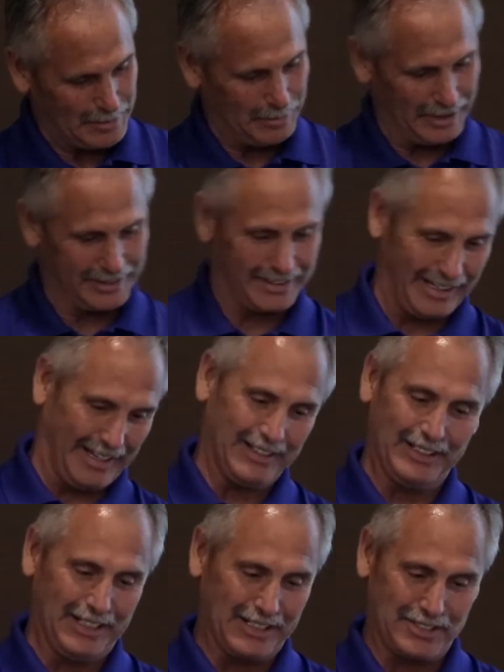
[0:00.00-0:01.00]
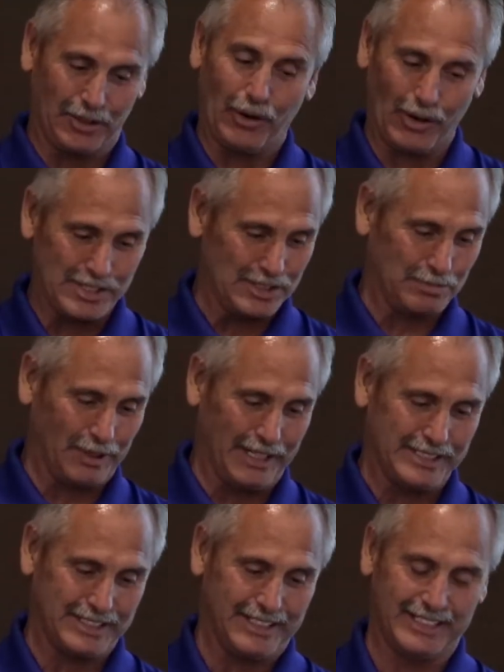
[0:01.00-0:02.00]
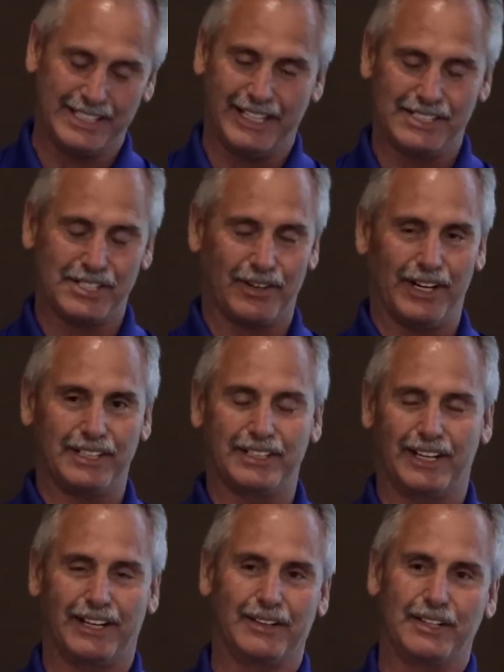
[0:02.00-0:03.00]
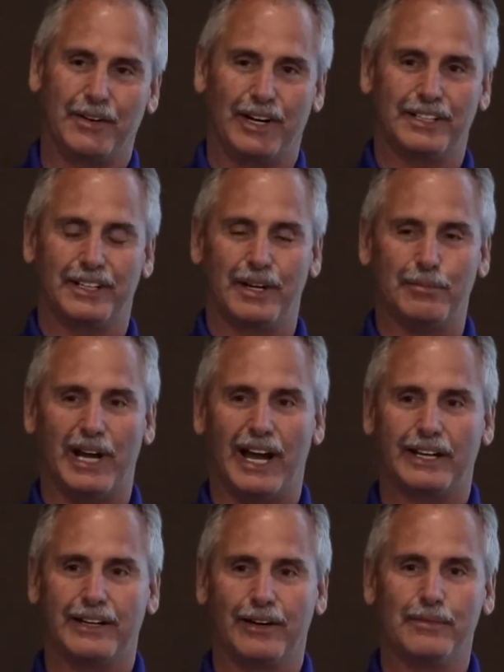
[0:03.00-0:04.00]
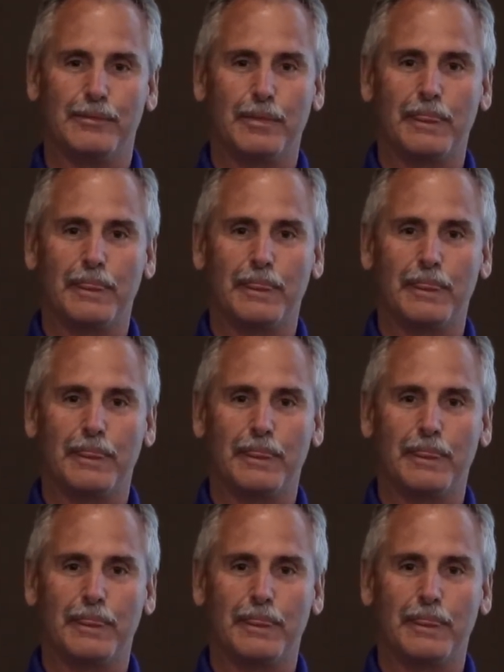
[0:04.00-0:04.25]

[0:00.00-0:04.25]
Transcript: But it's a gorgeous place, and it's great to come back here.